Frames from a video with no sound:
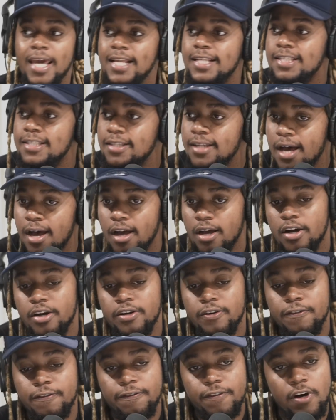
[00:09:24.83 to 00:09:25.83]
It's
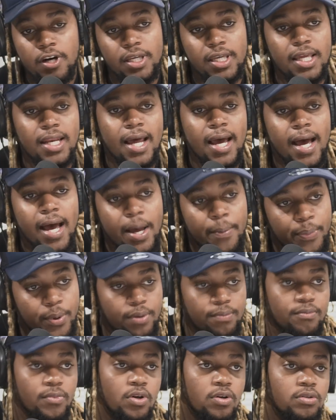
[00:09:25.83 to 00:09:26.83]
not gonna fucking
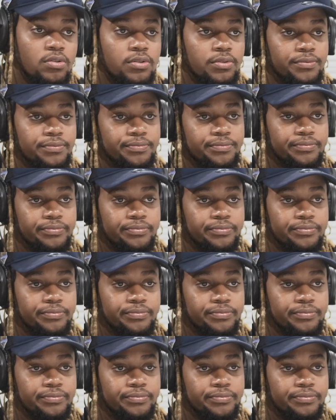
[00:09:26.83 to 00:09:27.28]
happen, bro.